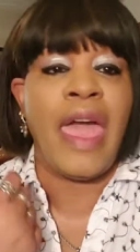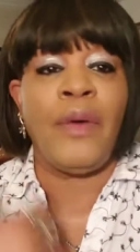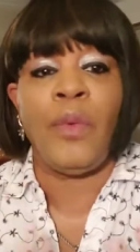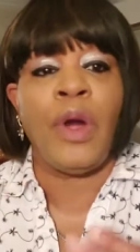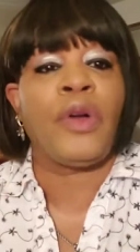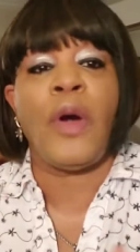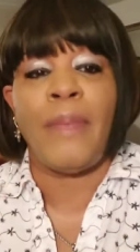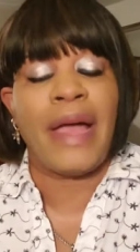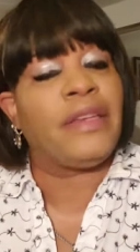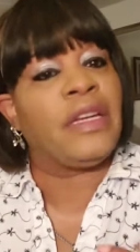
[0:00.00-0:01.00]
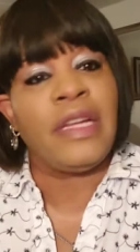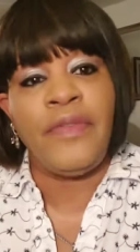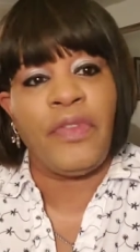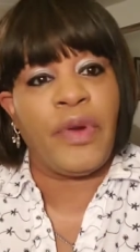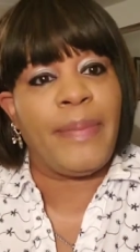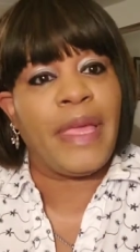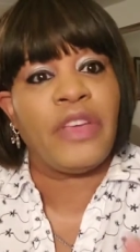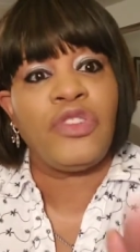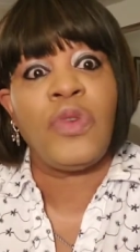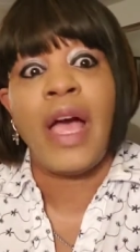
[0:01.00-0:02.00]
and work on my delivery,
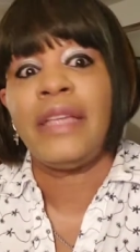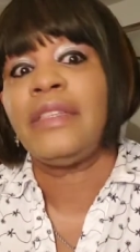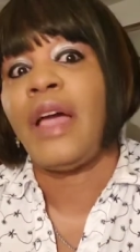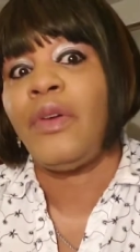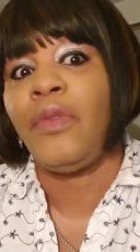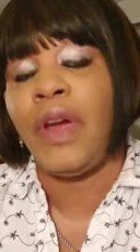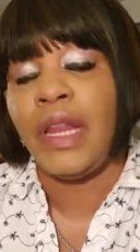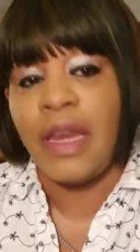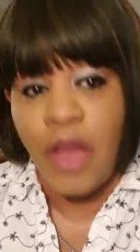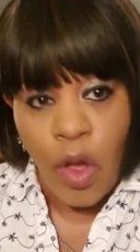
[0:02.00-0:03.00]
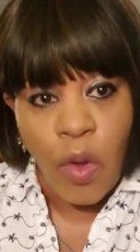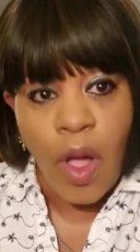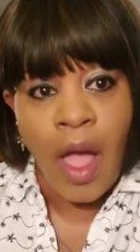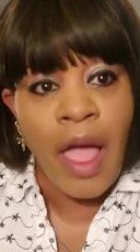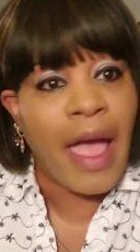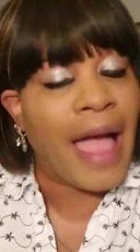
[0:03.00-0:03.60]
because you guys already know